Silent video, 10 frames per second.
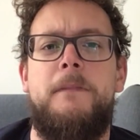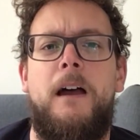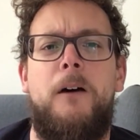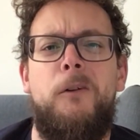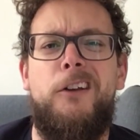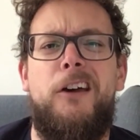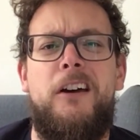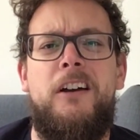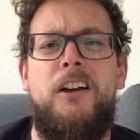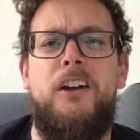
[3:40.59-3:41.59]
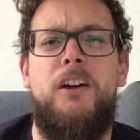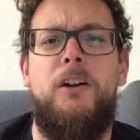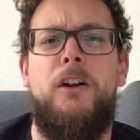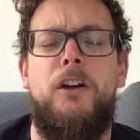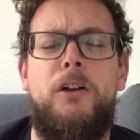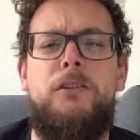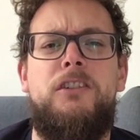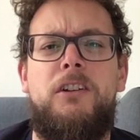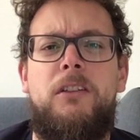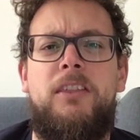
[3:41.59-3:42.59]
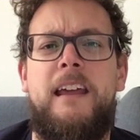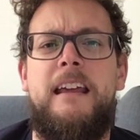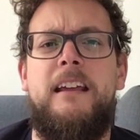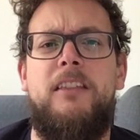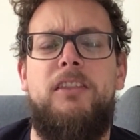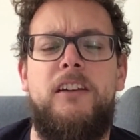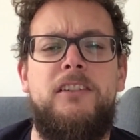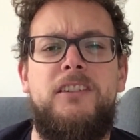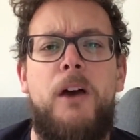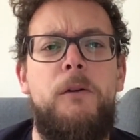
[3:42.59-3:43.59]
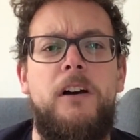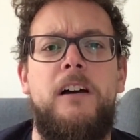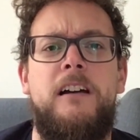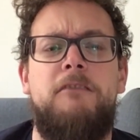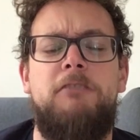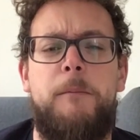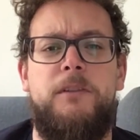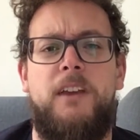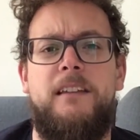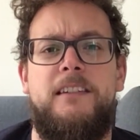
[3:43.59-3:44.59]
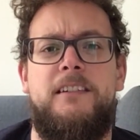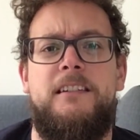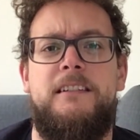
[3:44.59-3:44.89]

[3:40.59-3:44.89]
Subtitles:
I wonder, who do you think the sower represents?